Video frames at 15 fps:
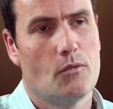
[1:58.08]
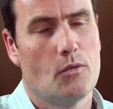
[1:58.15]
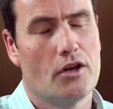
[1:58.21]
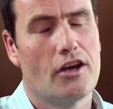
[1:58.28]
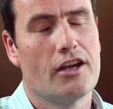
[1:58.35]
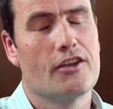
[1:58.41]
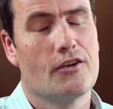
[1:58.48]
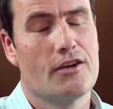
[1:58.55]

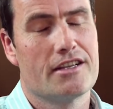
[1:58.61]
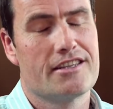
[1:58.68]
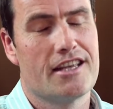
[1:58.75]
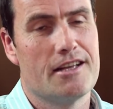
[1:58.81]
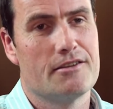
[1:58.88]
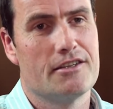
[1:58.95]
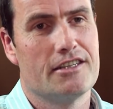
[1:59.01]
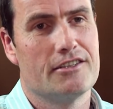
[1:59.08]
When I got
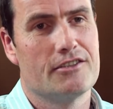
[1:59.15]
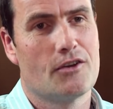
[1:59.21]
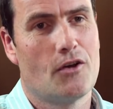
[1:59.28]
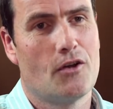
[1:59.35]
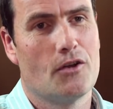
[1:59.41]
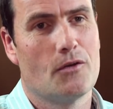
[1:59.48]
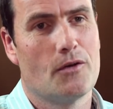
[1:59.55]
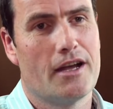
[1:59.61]
accepted into
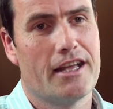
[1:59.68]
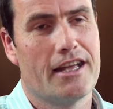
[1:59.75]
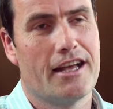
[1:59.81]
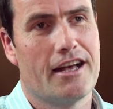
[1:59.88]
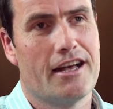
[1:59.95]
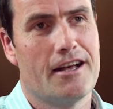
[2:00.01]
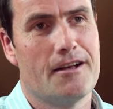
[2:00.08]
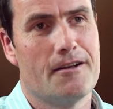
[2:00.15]
Holloway,
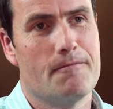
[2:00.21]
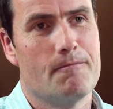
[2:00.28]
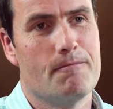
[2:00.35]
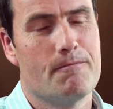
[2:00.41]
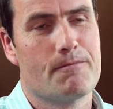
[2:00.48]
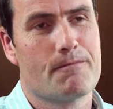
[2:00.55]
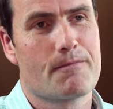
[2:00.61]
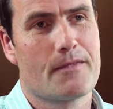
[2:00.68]

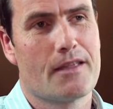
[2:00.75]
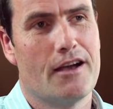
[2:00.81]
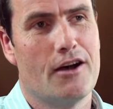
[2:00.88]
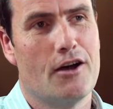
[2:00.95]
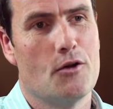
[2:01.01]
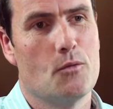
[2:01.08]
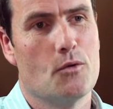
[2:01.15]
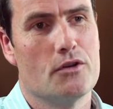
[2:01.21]

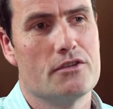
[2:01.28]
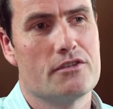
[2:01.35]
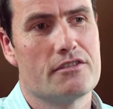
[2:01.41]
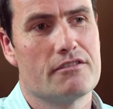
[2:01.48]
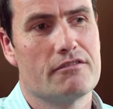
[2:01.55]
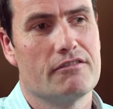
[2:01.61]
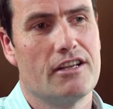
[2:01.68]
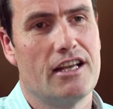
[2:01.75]
I was